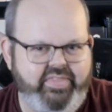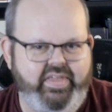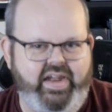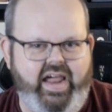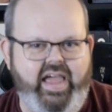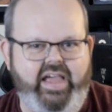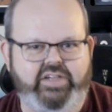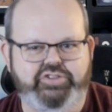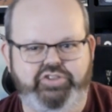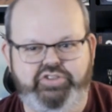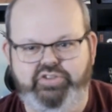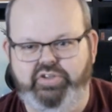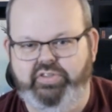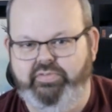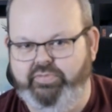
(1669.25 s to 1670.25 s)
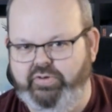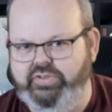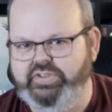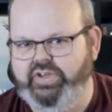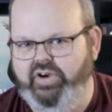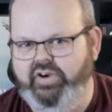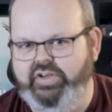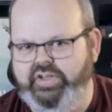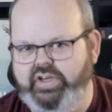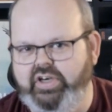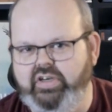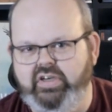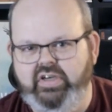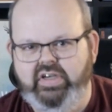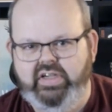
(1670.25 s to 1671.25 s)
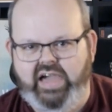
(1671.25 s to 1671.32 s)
that I actually took the first card here.